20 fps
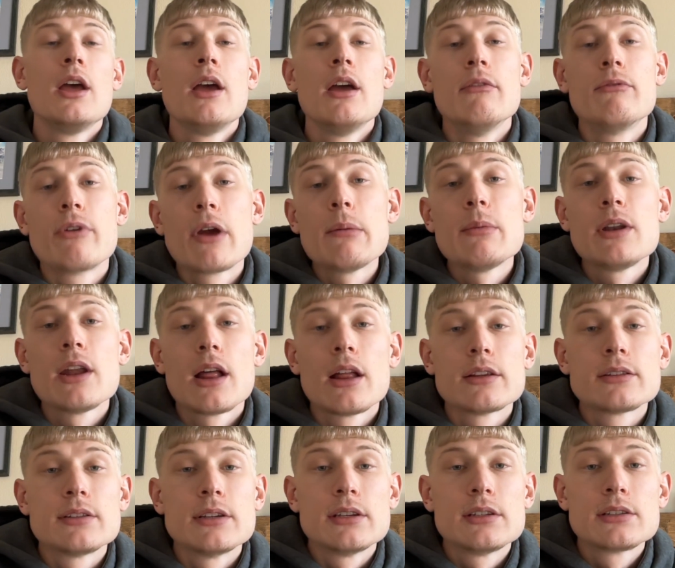And frame
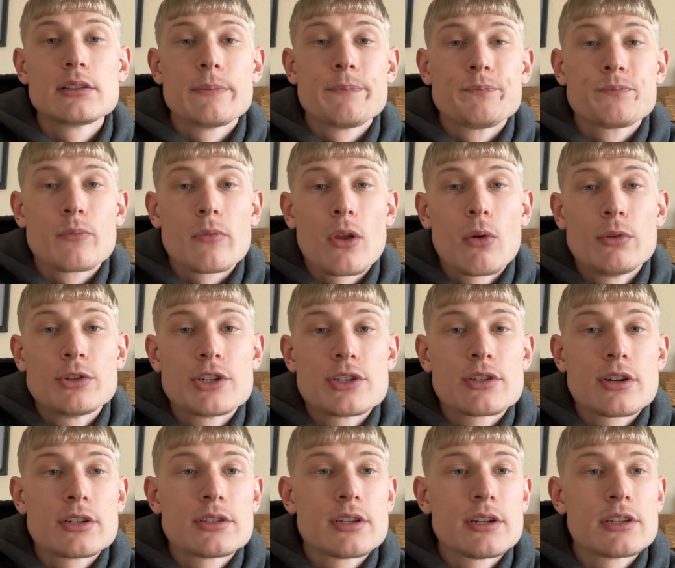analysis, which
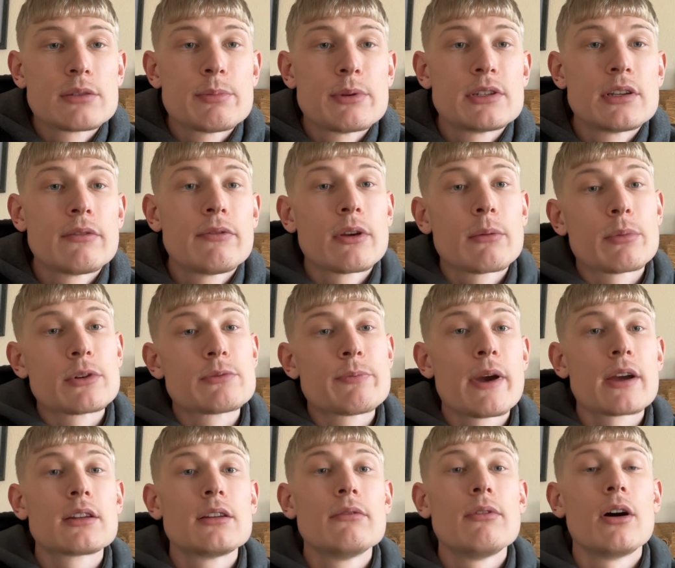asserts that a specific
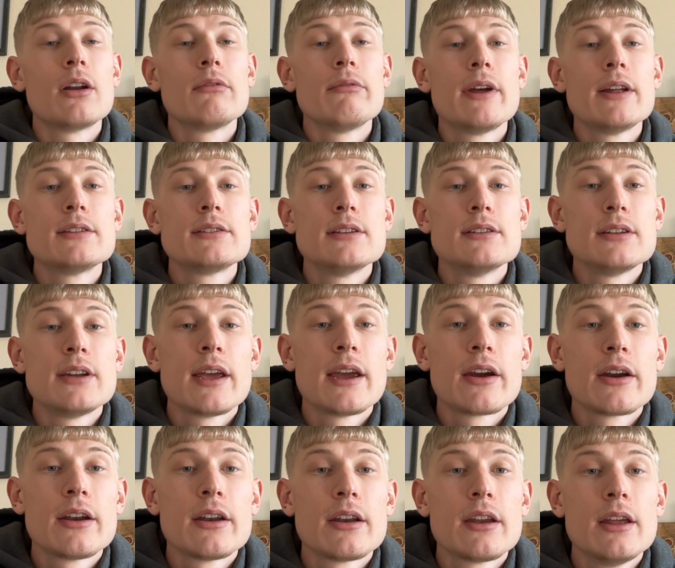perspective on events is
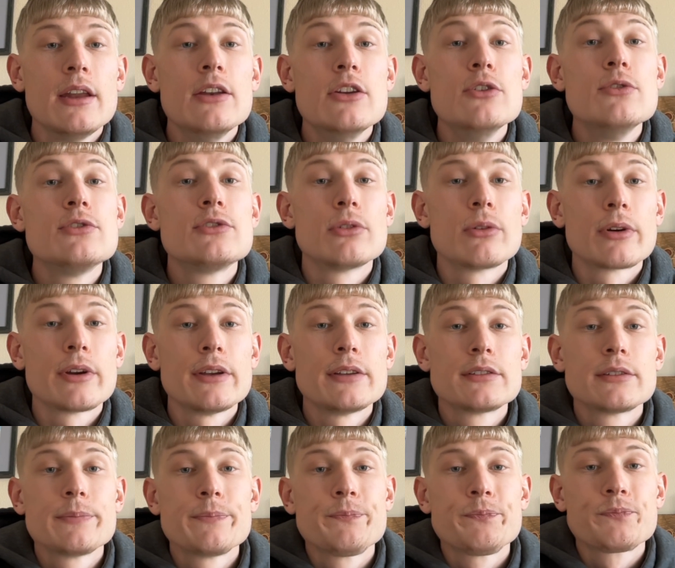inherent in news stories.